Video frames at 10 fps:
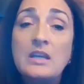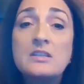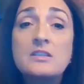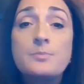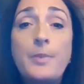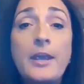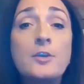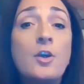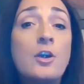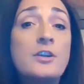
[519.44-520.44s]

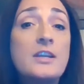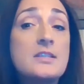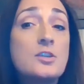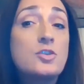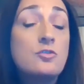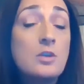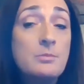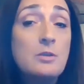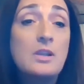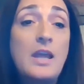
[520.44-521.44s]
Spikenard is
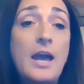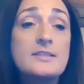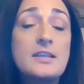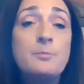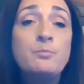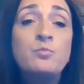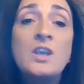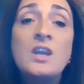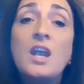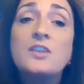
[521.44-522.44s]
extremely relaxing.
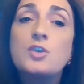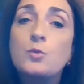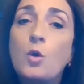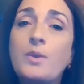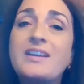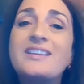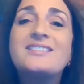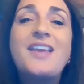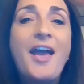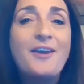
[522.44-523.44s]
Its aroma
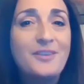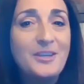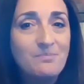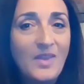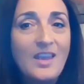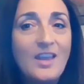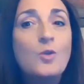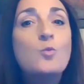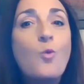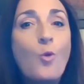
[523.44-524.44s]
is heavy,
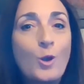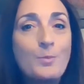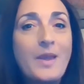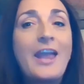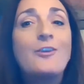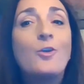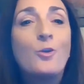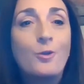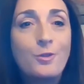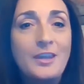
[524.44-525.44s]
warm, and
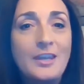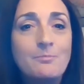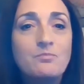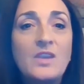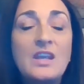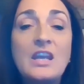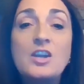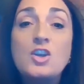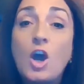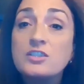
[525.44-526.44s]
earthy.
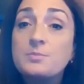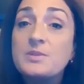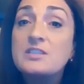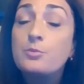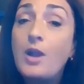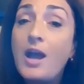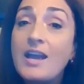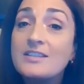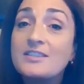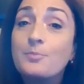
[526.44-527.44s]
And not to be
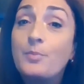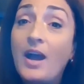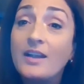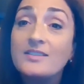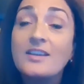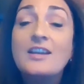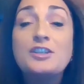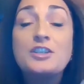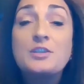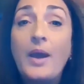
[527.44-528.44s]
surprised, but
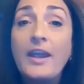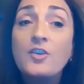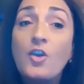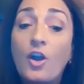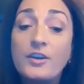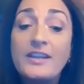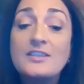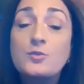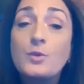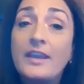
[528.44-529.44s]
spikenard
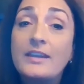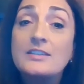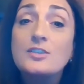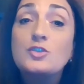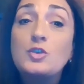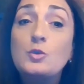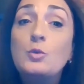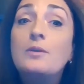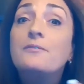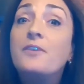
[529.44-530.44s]
is related
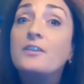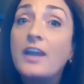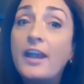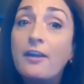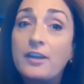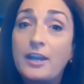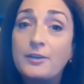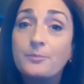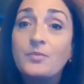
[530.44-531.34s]
to valerian.